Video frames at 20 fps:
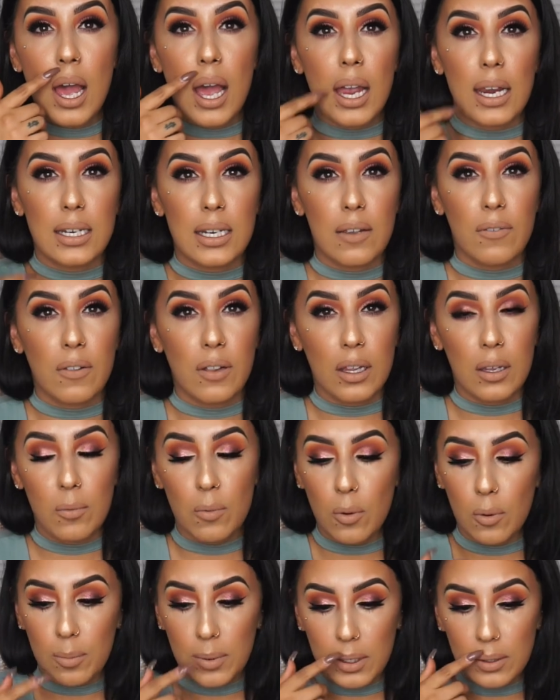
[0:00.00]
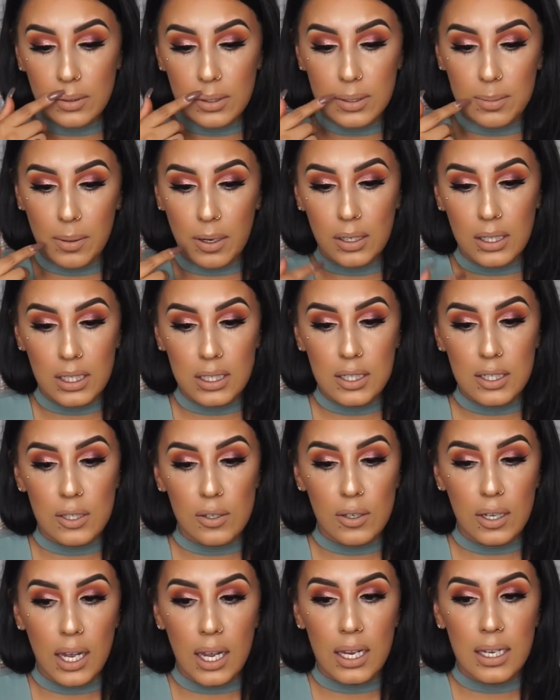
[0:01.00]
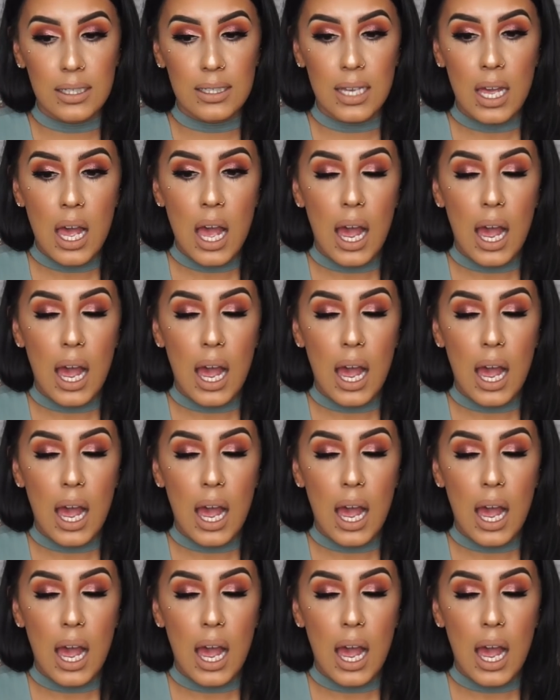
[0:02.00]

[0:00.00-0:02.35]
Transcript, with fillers: I definitely will be responding to you guys.